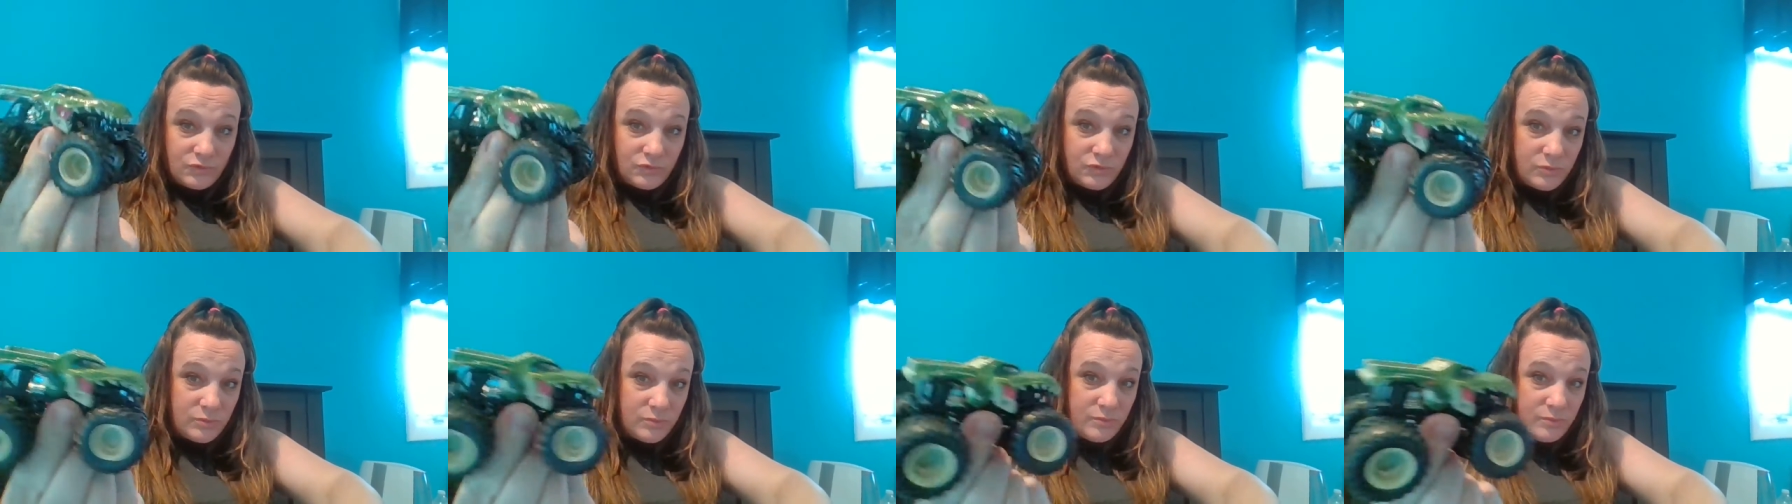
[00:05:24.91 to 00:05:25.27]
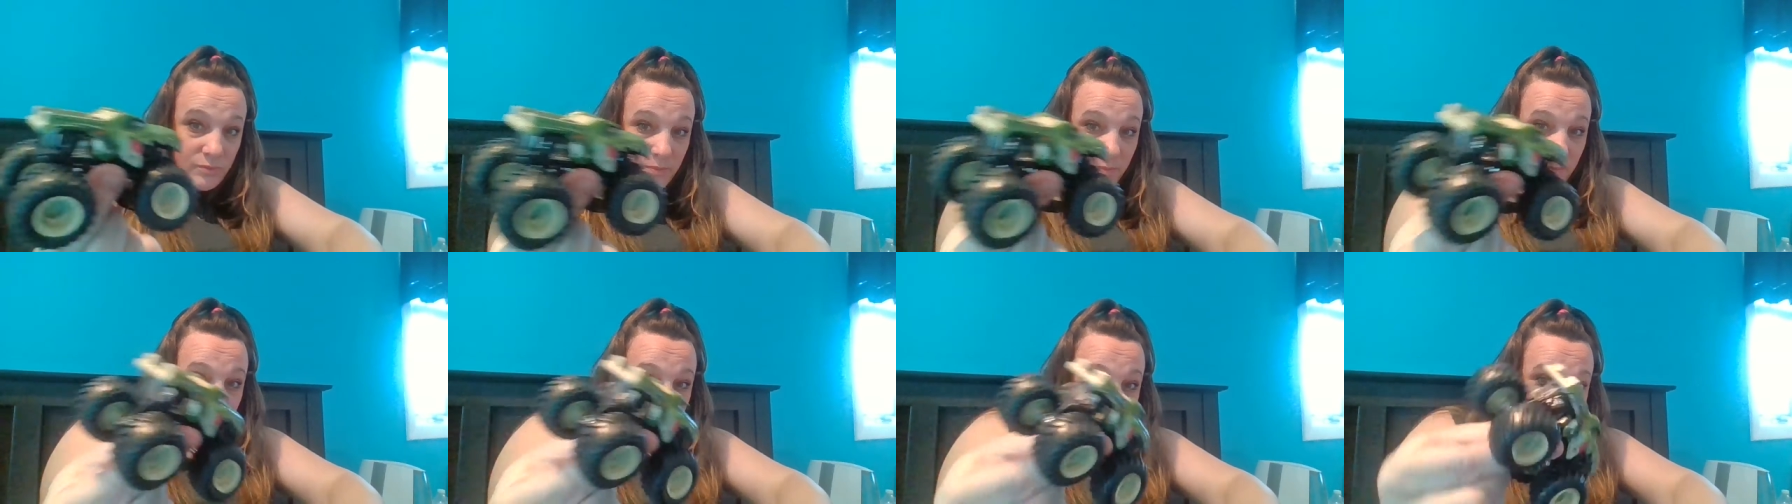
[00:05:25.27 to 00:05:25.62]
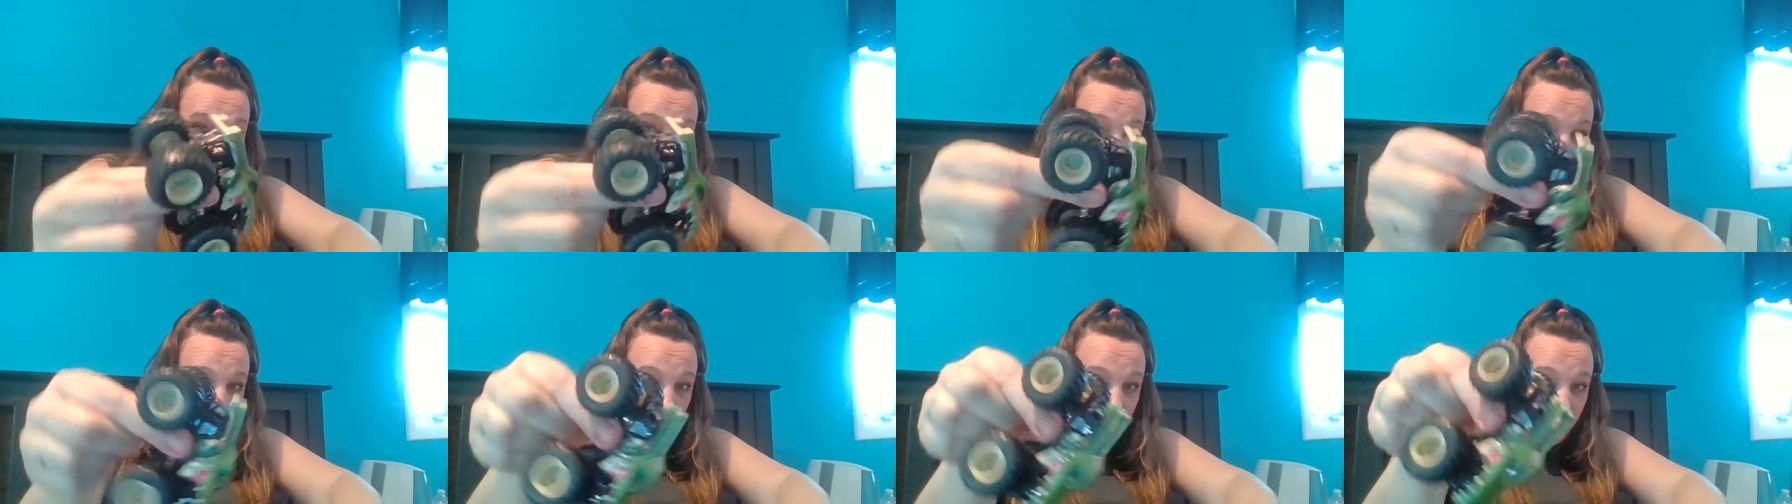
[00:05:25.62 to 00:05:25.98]

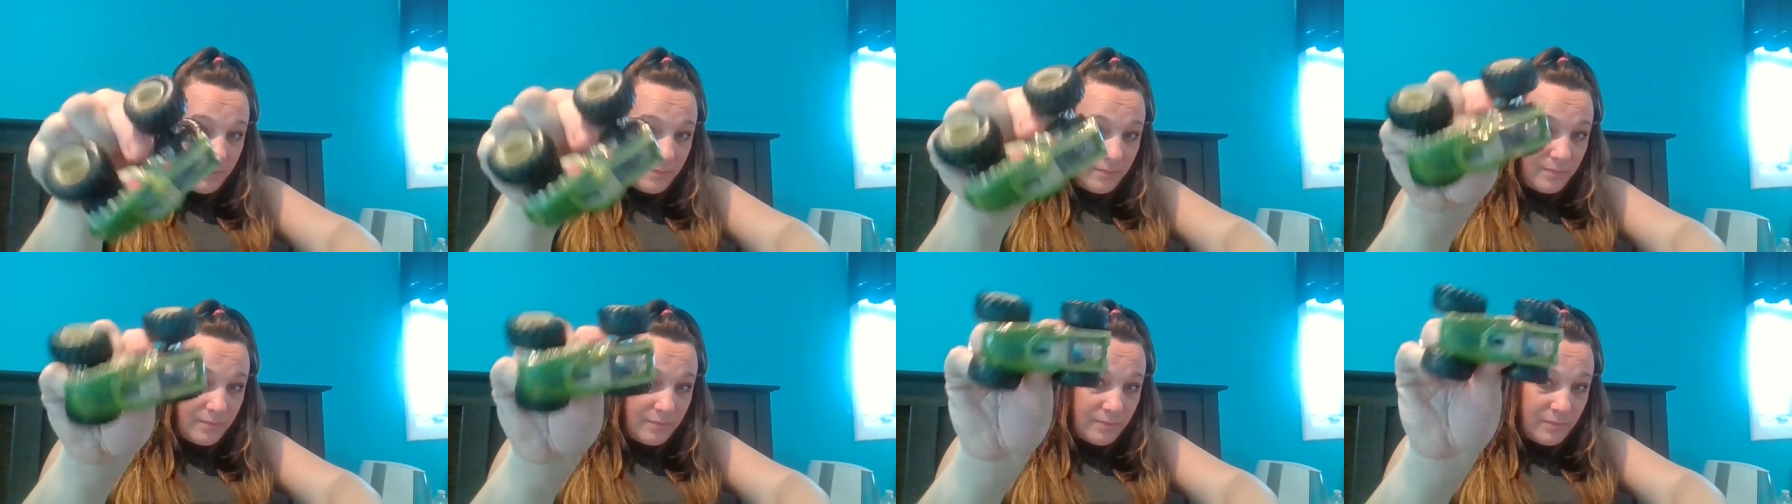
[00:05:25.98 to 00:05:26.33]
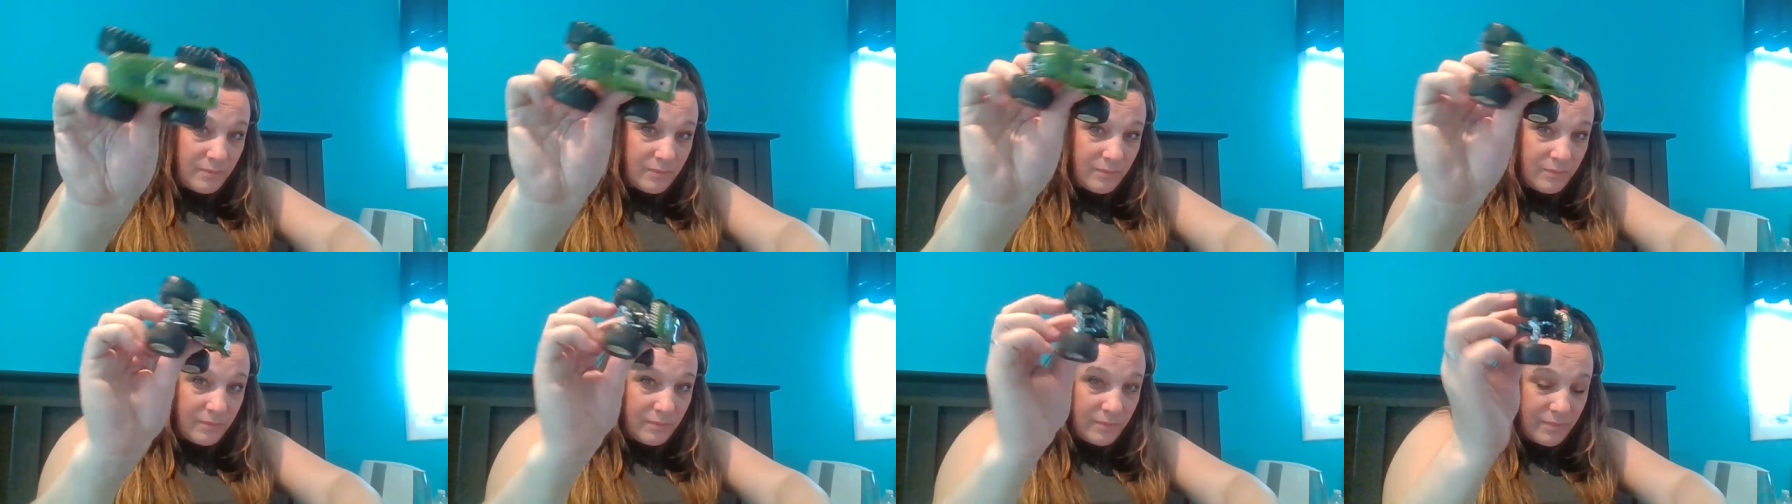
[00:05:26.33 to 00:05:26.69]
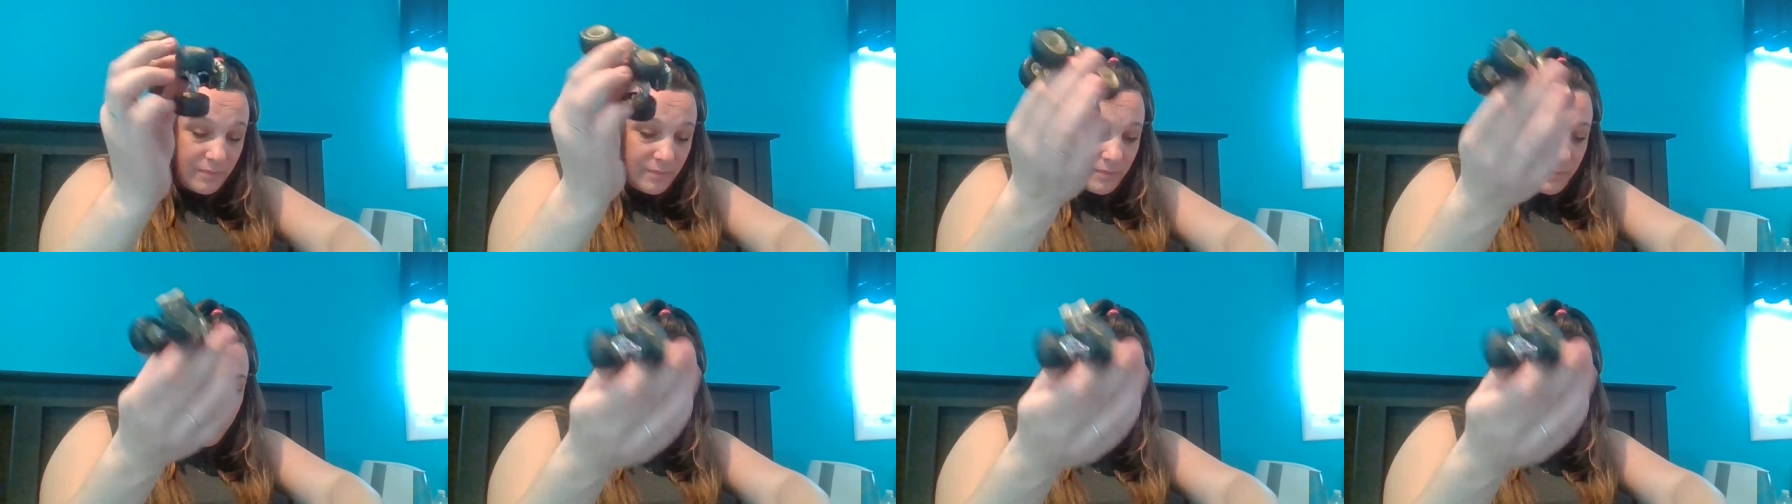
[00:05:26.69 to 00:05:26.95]
Vroom. Mm,